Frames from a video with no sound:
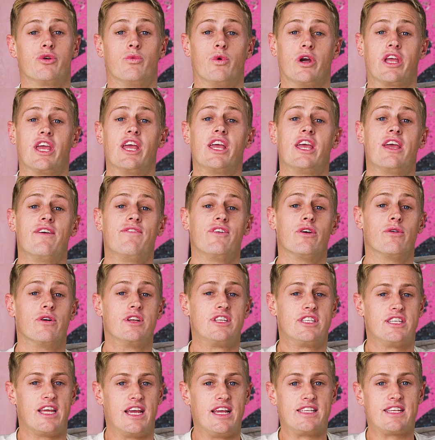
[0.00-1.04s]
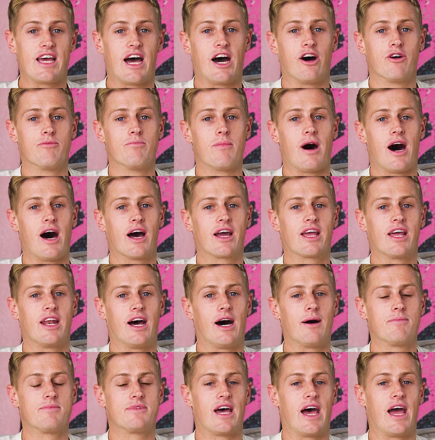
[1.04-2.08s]
We can give you a detailed market
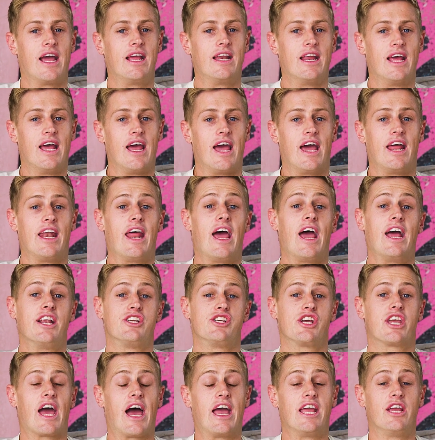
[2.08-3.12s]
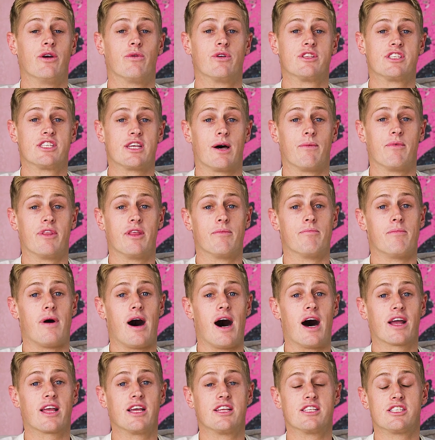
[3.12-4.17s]
update and educate you on some of the
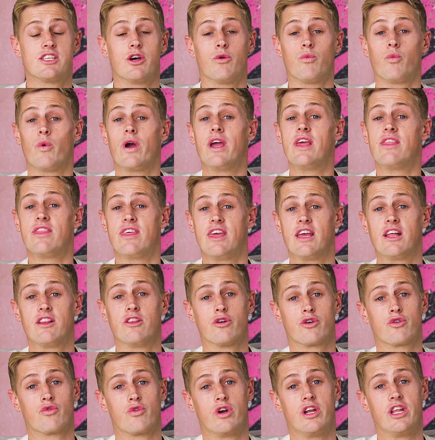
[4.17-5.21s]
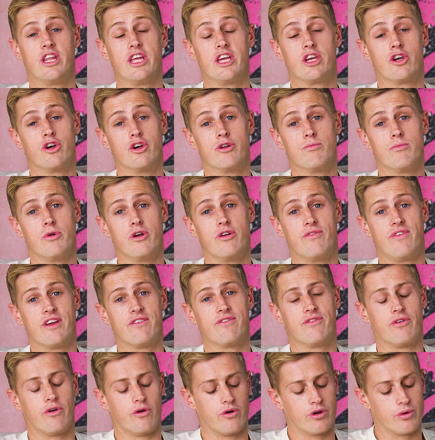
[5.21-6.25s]
markets that we think look really good
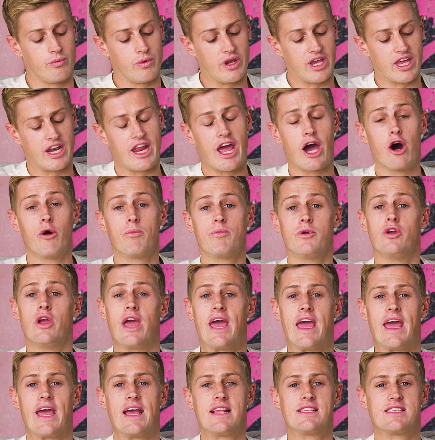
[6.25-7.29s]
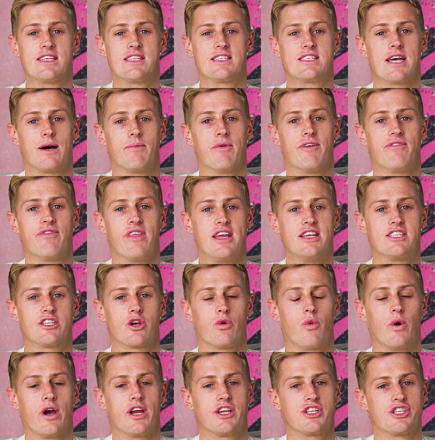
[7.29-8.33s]
moving forward. And we can help you answer some of these
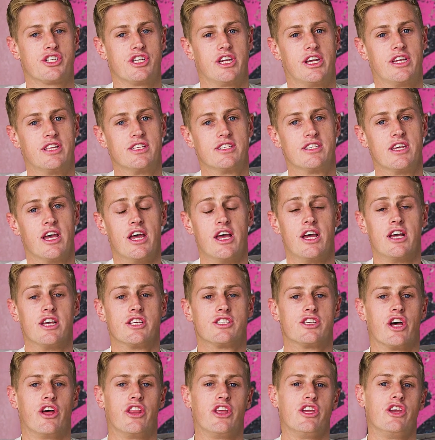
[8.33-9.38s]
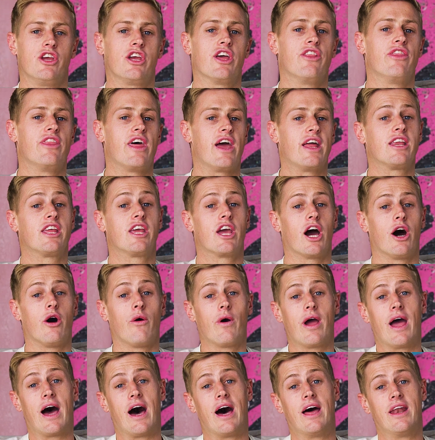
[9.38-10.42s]
questions so that you can then
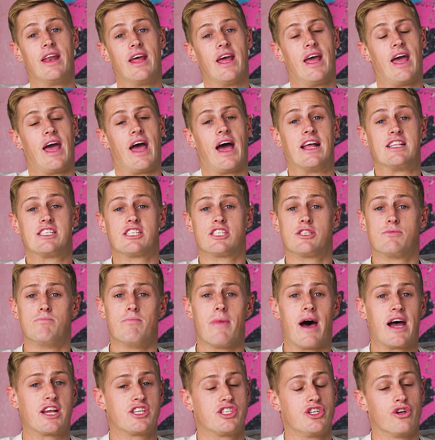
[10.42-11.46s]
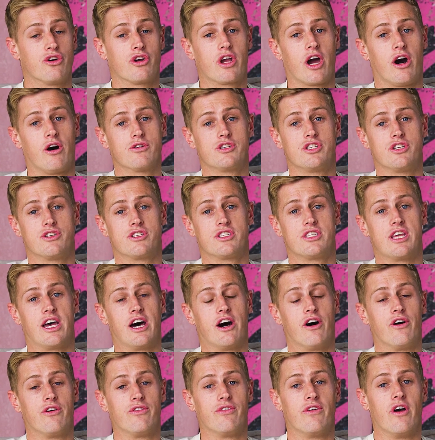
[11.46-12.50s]
go out and smash your goals
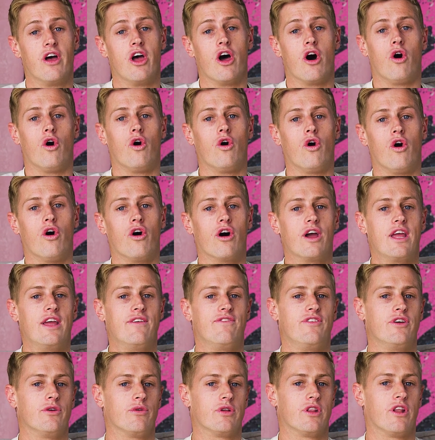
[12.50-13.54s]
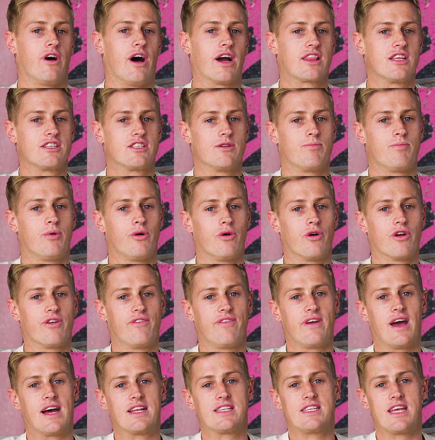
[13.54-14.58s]
yourself. Or if you would like the support of
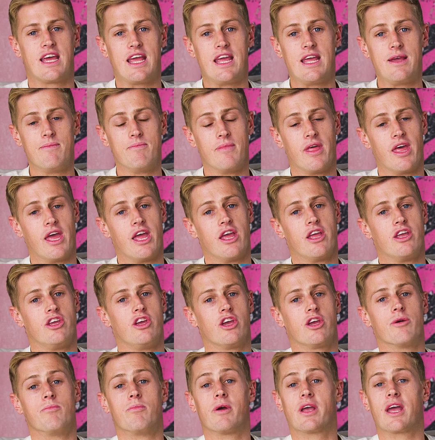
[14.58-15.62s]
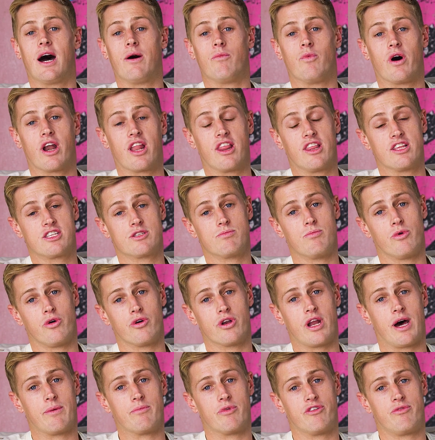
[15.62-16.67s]
our team, you can become one of the small
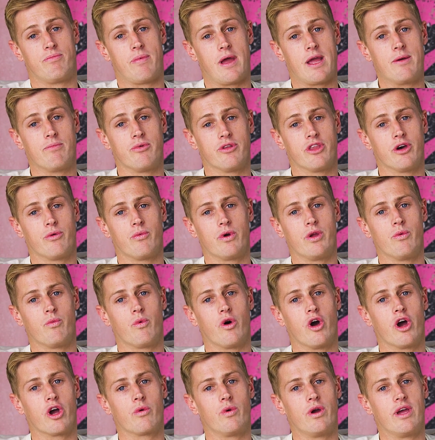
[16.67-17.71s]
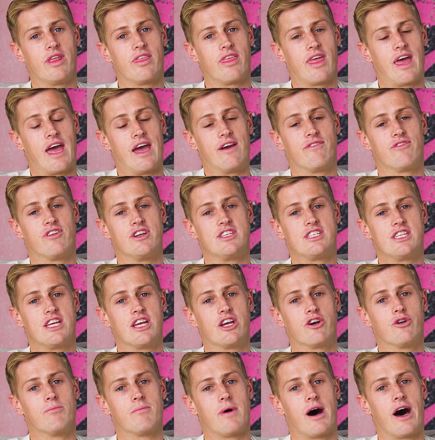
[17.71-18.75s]
number of people that we work with every
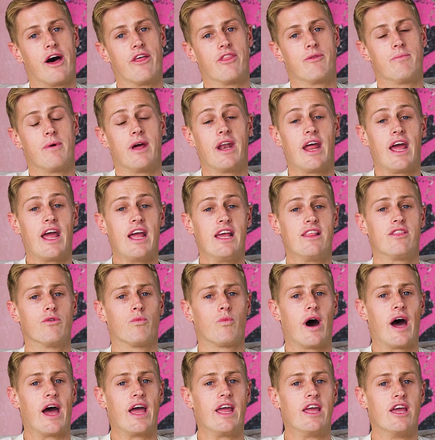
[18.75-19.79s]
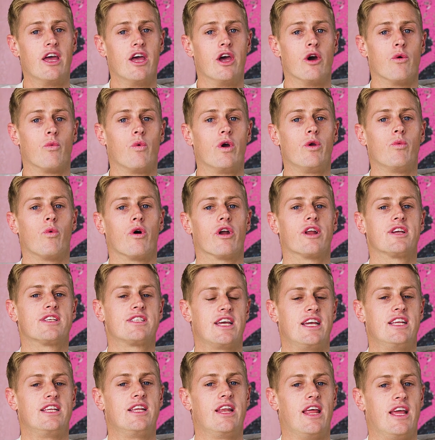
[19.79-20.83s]
single month. But either way, we want to
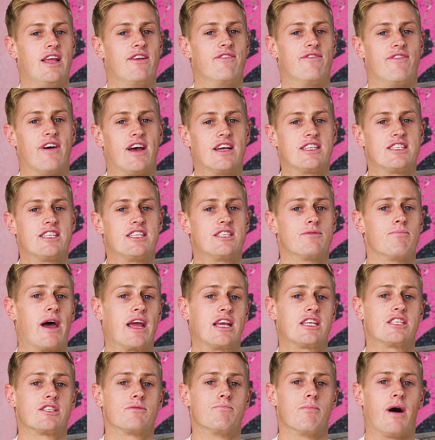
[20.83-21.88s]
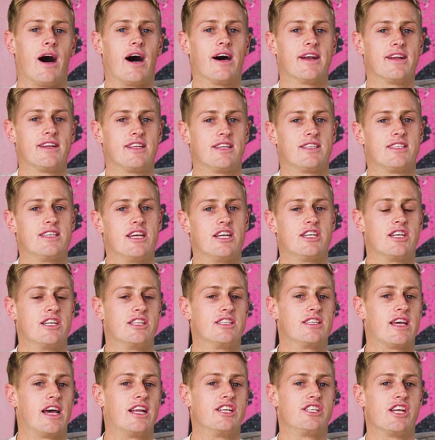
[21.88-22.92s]
see investors make smarter
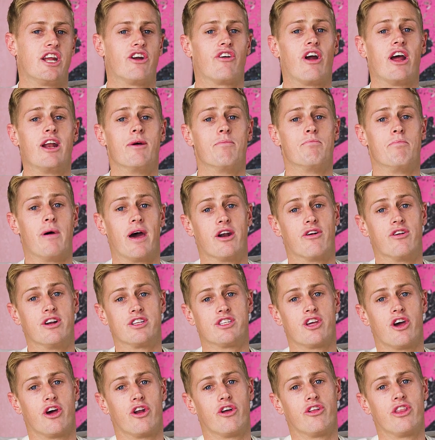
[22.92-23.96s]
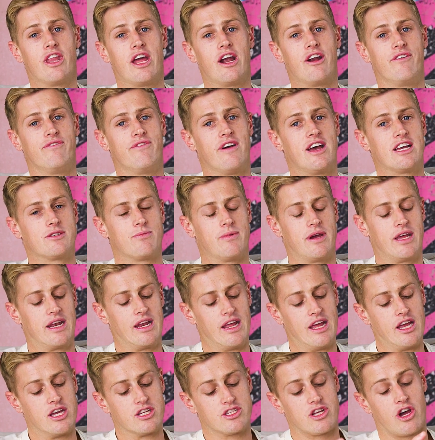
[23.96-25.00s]
decisions and generate a better return on their investment.
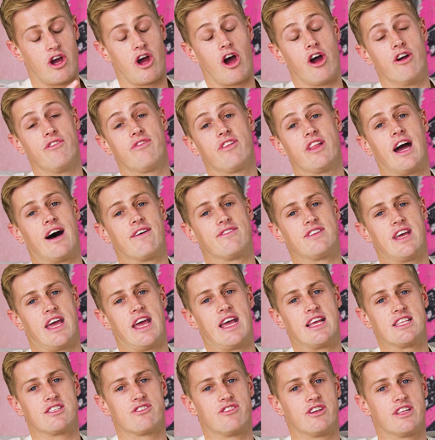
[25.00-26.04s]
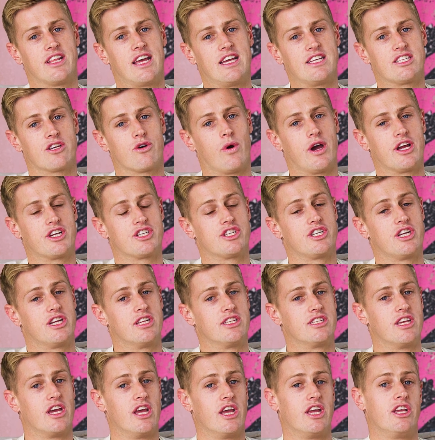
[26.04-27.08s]
So hopefully, after answering these
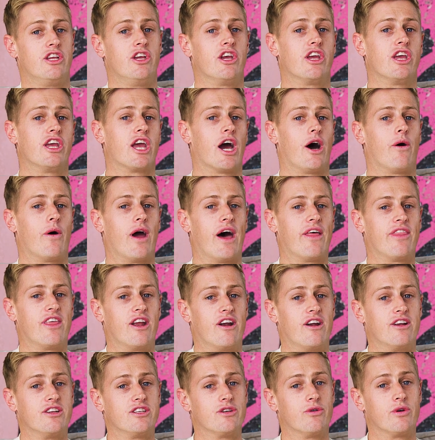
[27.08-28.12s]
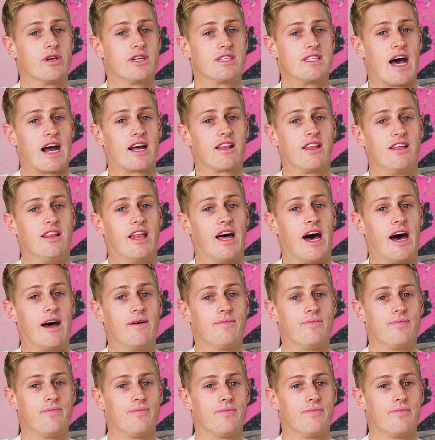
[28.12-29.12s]
questions, you can go out there and do exactly that.